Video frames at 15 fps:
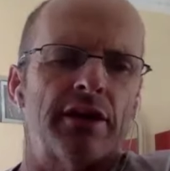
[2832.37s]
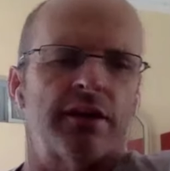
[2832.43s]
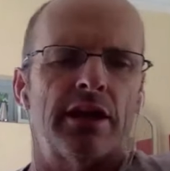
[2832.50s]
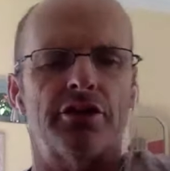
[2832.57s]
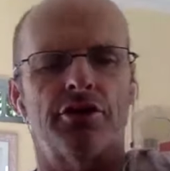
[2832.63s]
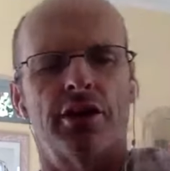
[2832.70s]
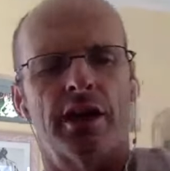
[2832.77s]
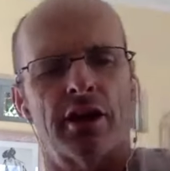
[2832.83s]

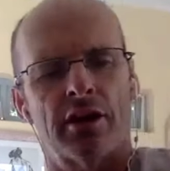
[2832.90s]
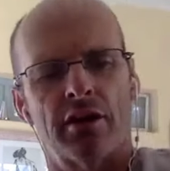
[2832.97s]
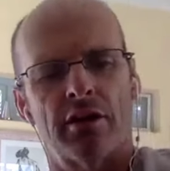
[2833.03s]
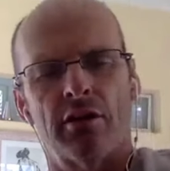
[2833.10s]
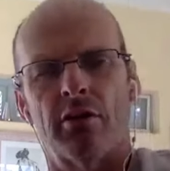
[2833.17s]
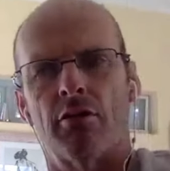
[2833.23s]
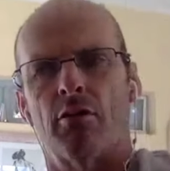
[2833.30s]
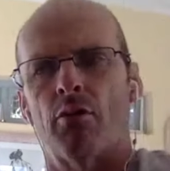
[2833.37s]
that you're going
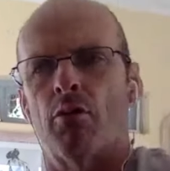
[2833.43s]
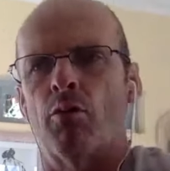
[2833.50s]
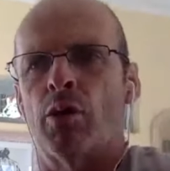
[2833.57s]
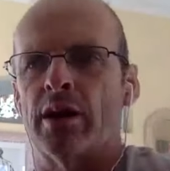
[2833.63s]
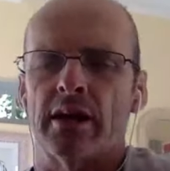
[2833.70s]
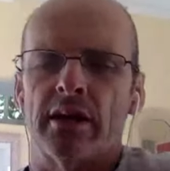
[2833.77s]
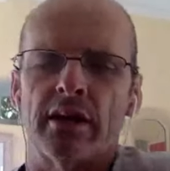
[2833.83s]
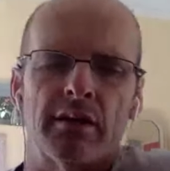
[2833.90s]
to
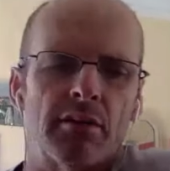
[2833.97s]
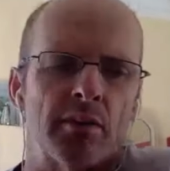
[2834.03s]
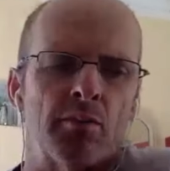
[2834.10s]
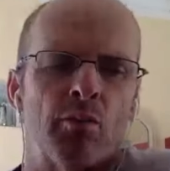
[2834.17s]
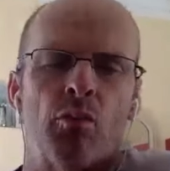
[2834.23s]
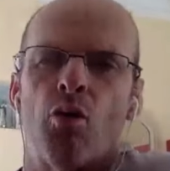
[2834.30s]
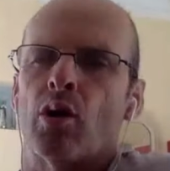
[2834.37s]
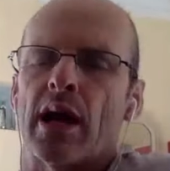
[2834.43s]
win
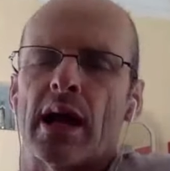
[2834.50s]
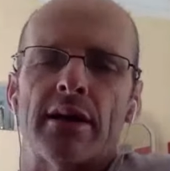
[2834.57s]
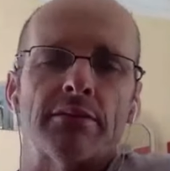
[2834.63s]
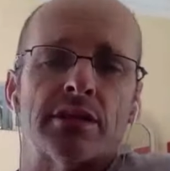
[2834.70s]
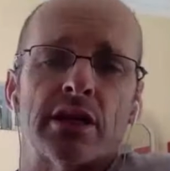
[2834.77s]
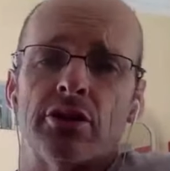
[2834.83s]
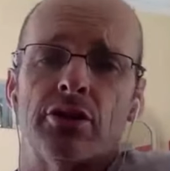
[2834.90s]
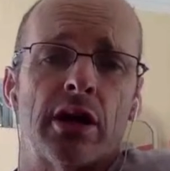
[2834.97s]
more
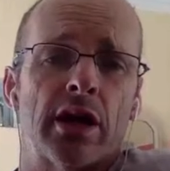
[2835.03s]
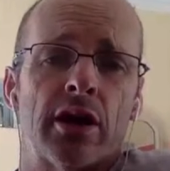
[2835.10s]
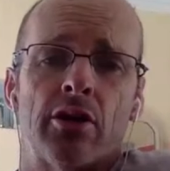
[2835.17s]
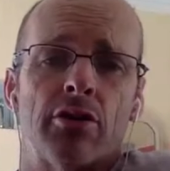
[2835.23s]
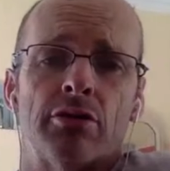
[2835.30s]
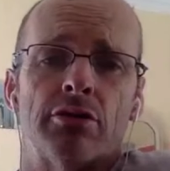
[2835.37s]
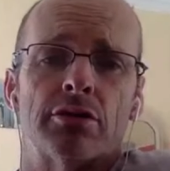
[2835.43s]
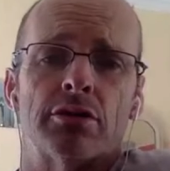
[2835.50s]
games than you're going to
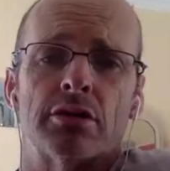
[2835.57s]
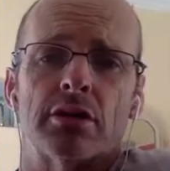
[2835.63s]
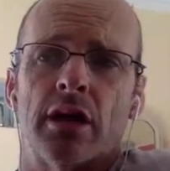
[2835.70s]
lose.